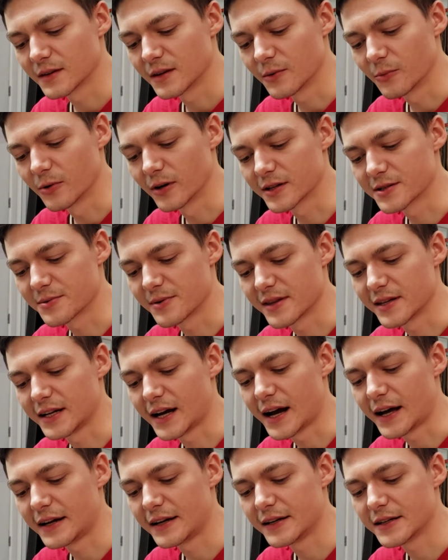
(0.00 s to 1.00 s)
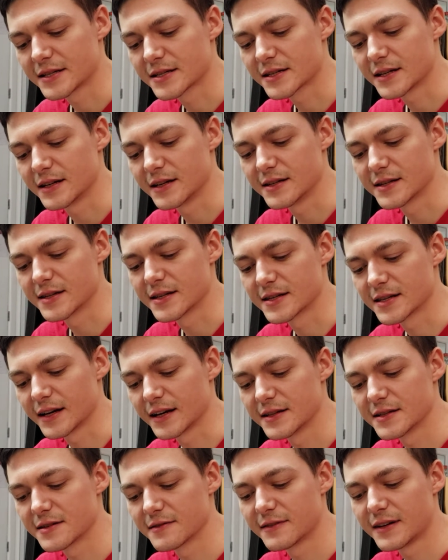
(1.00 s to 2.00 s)
Works with data, studies the
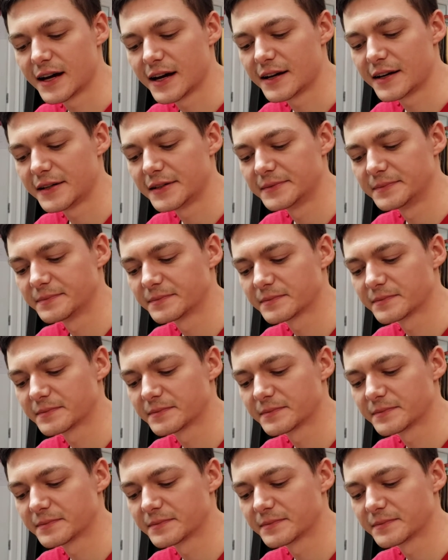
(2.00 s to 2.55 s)
science of data.